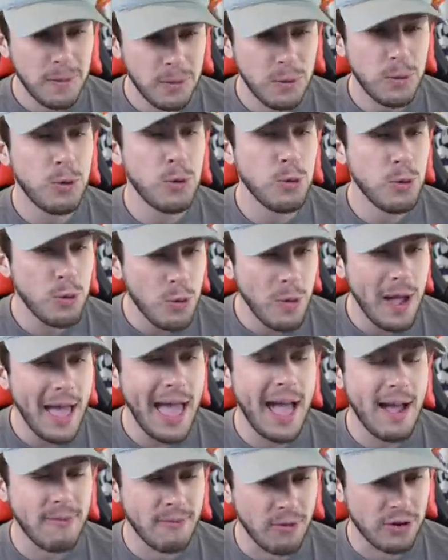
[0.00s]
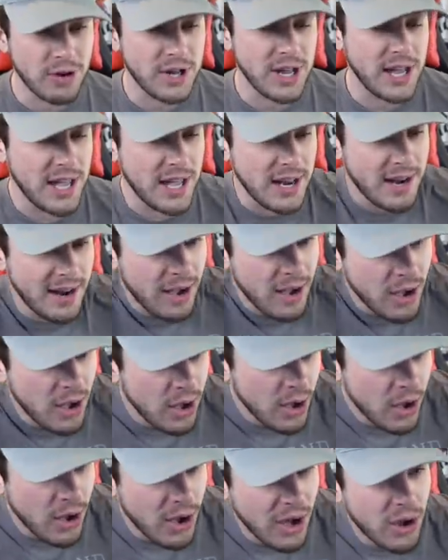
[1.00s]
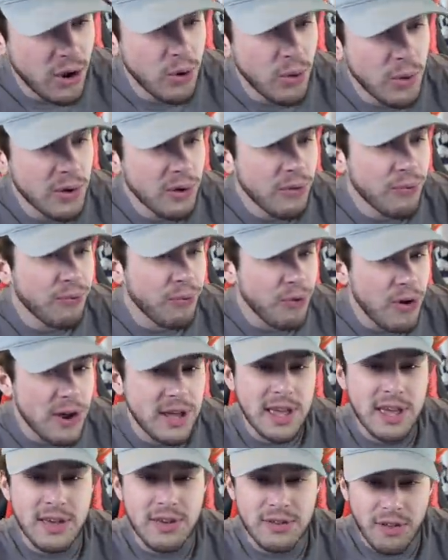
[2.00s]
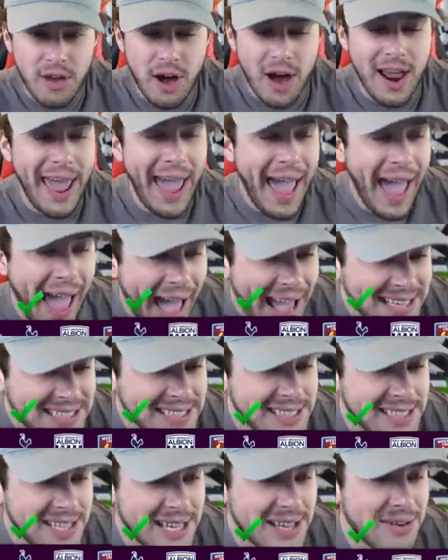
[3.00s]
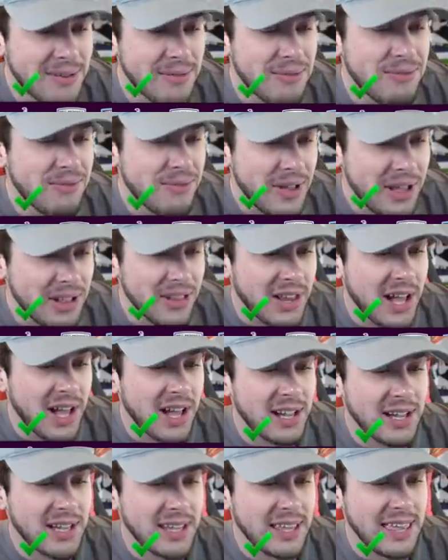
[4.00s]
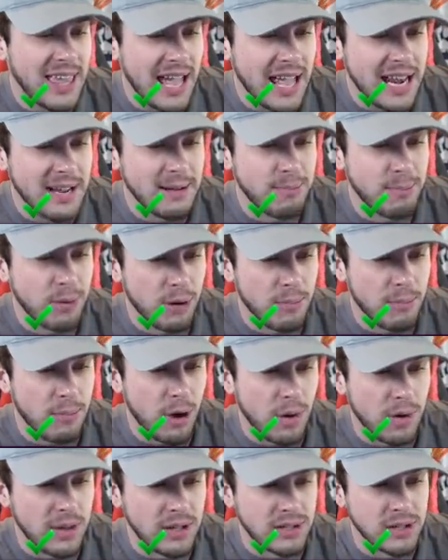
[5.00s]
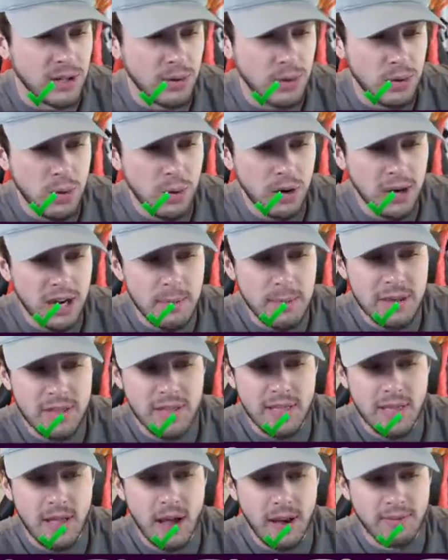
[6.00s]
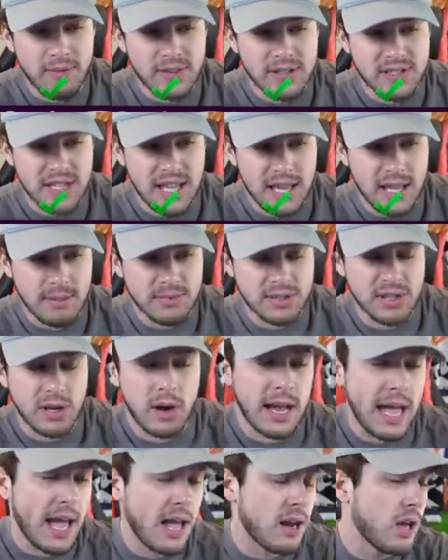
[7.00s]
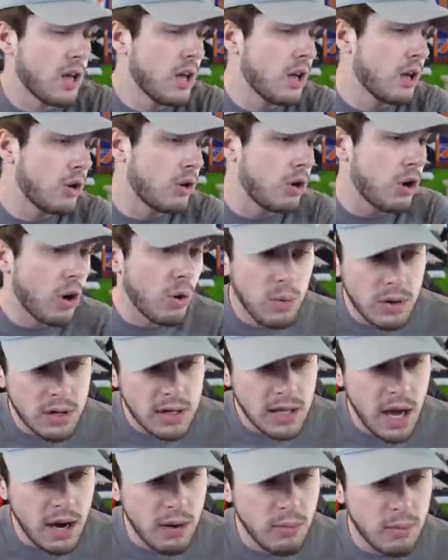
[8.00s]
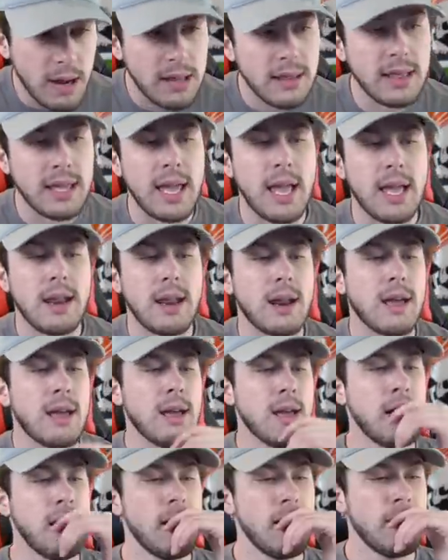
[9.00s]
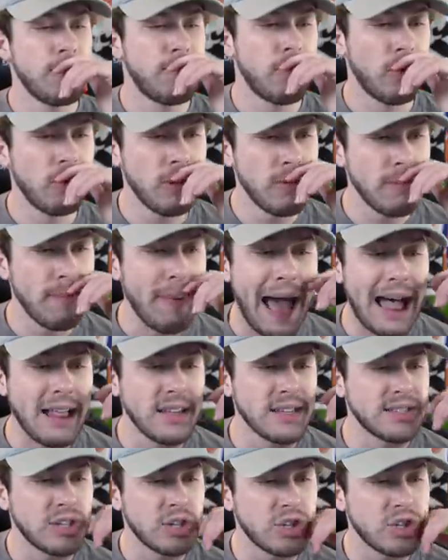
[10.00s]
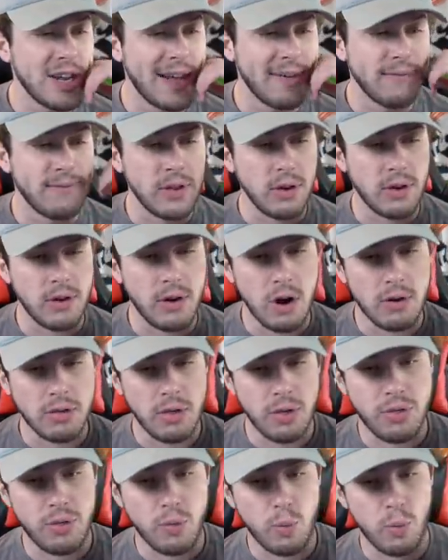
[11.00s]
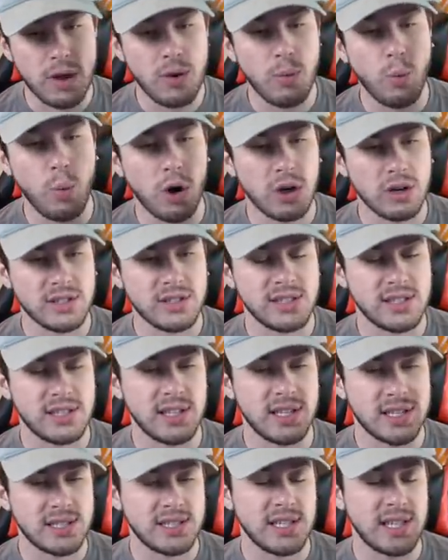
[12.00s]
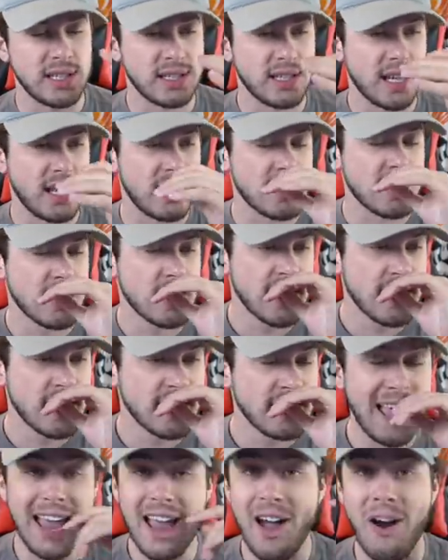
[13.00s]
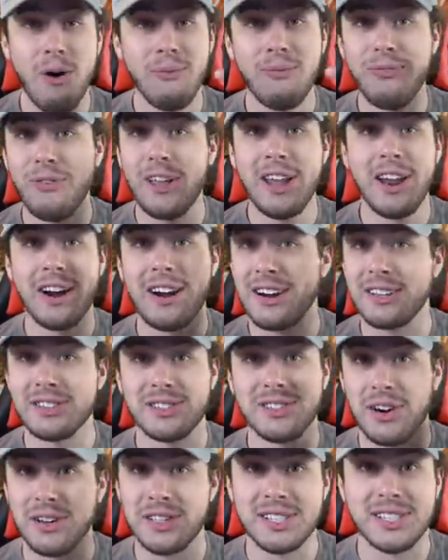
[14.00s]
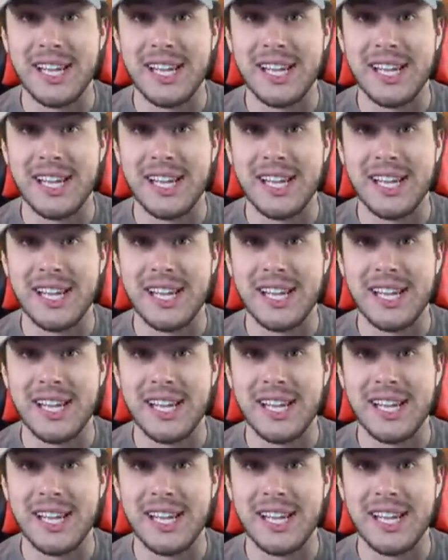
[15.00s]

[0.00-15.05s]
to Everton. Who would have freaking thought? Aston Villa getting promoted. So who are going to be the toughest team? So again, no one got relegated. Fulham, Palace, and Sheffield are the 3 worst this season. They hopefully are going to start